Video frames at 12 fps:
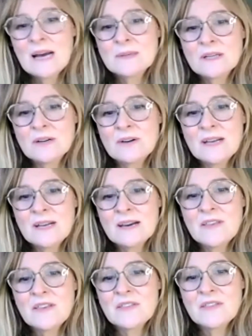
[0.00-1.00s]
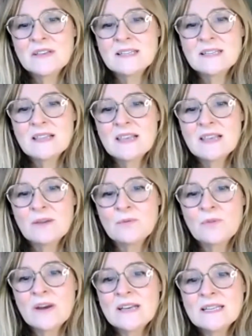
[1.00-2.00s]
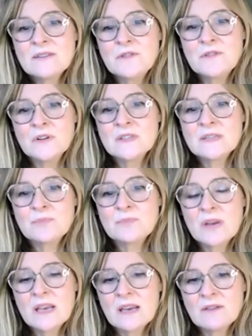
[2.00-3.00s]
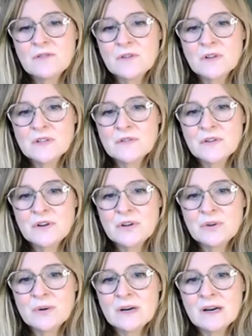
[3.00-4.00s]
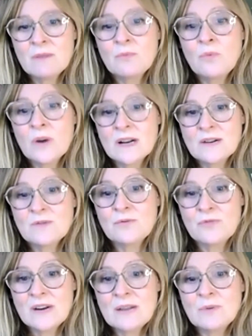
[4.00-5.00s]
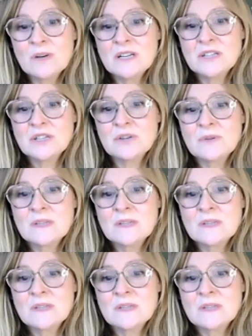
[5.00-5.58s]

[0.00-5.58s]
I think this is the thing, raising funds and bringing in funds for ANUA, what it really want to do